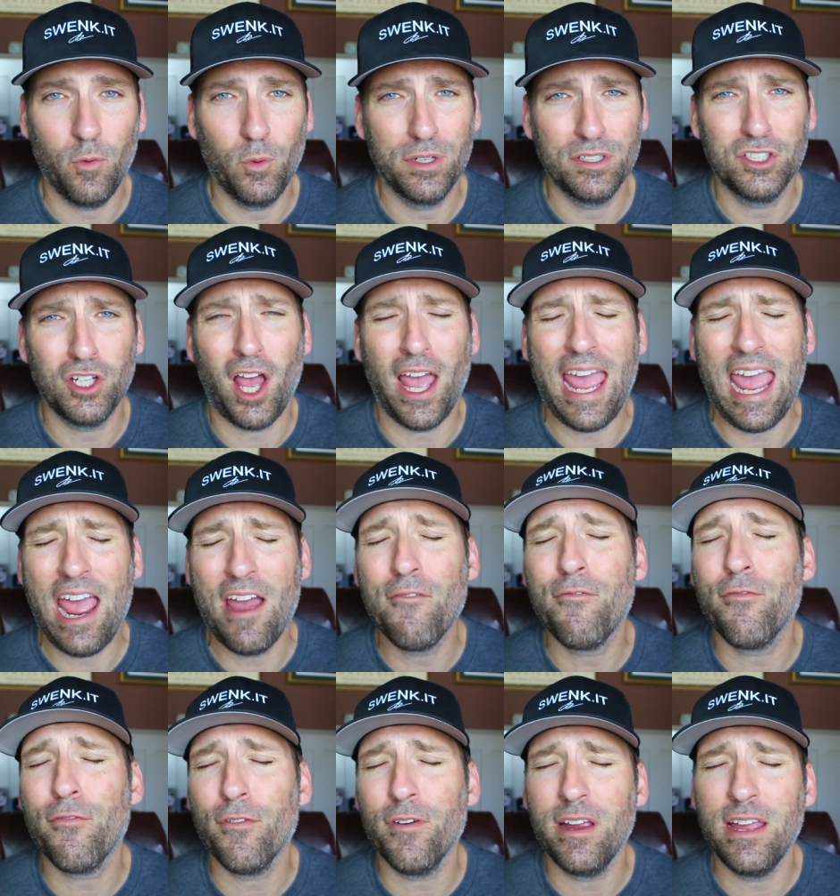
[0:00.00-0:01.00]
which
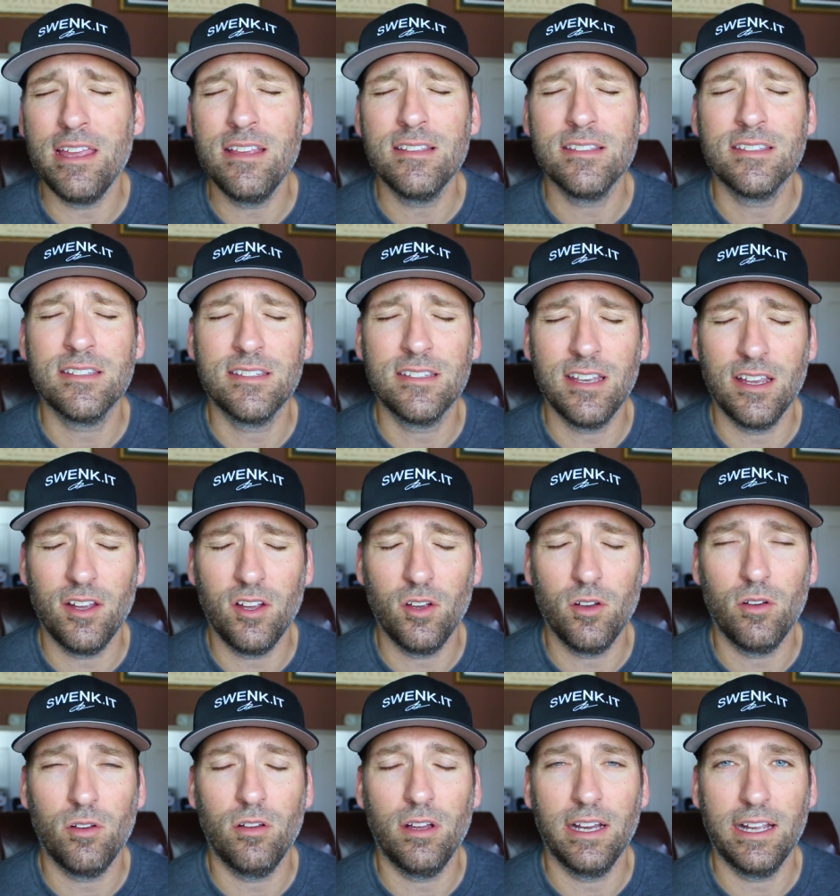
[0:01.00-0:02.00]
every
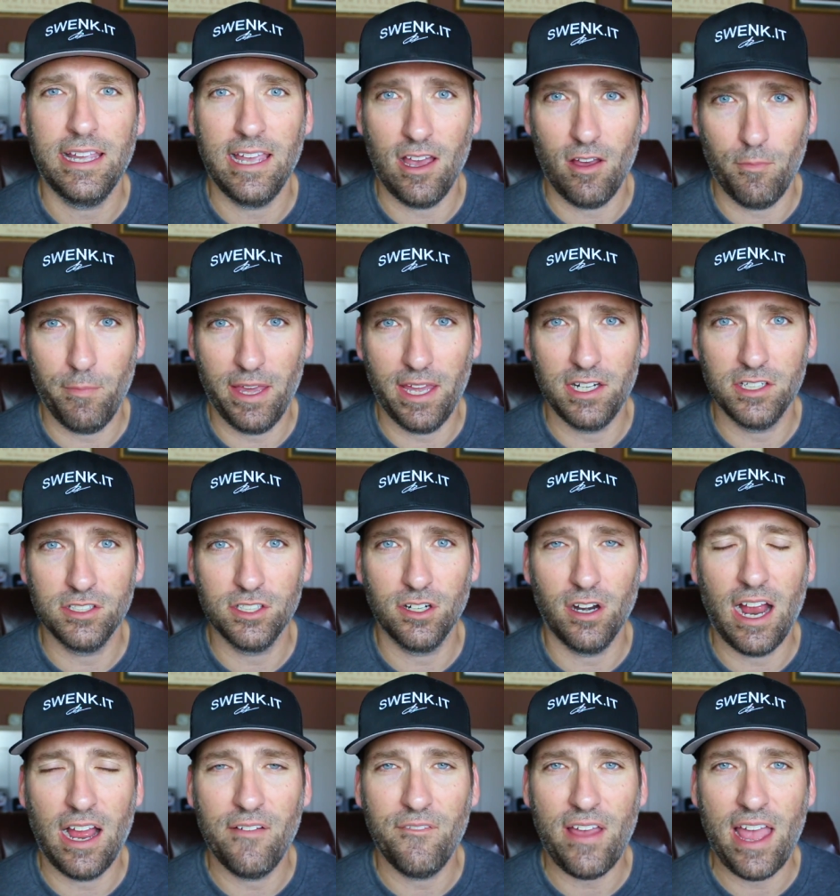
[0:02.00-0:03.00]
single account
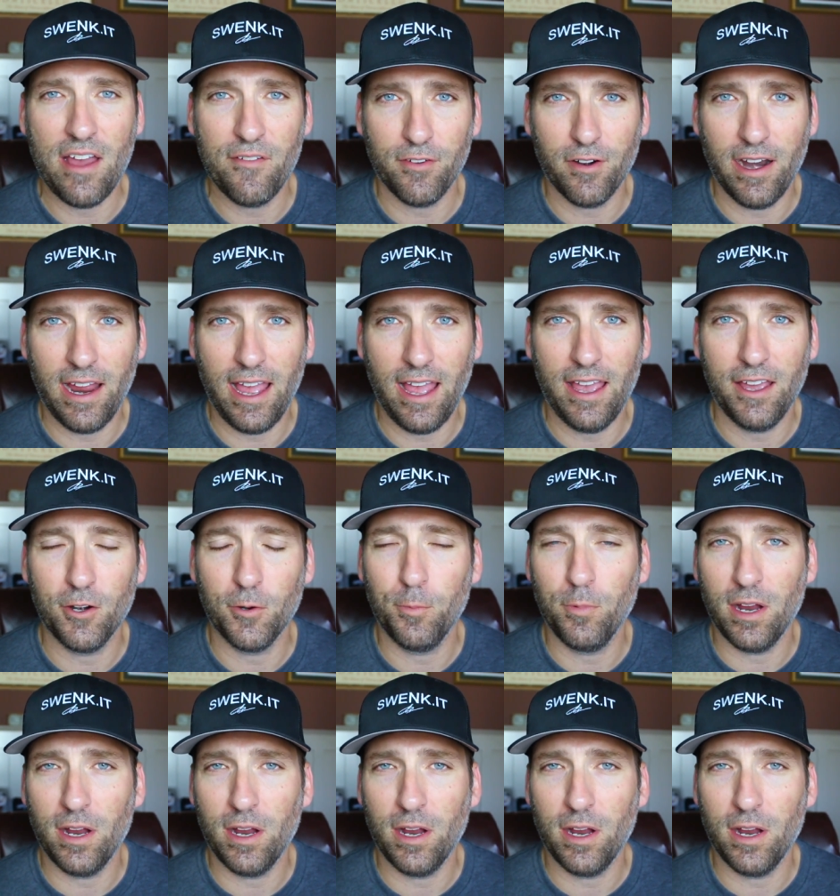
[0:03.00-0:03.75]
manager I've ever had or